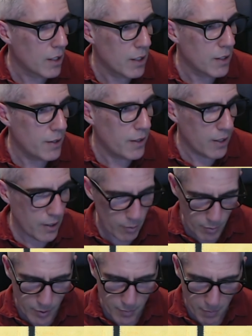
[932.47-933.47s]

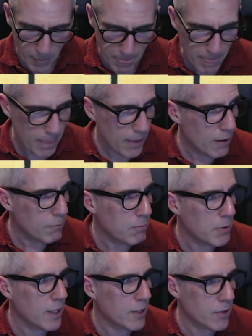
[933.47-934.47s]
name
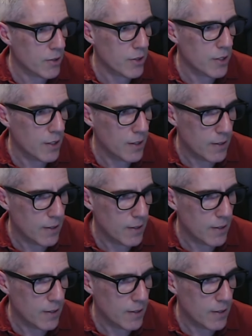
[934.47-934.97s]
plus,